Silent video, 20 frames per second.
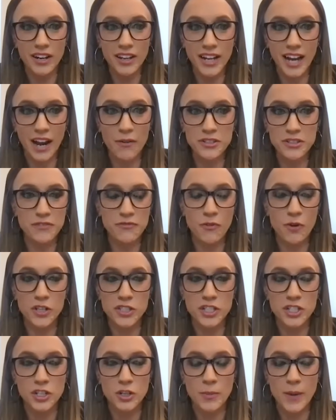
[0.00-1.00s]
like i wasn't
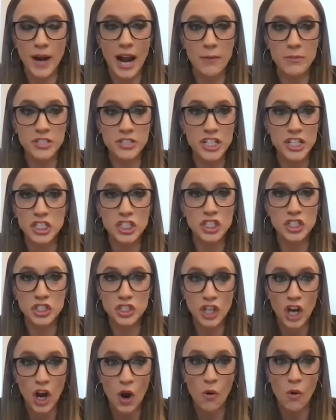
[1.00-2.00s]
forced to do it but i was like
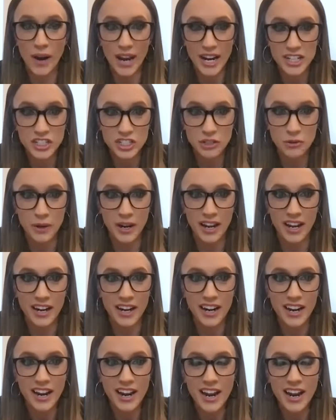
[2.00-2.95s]
so into it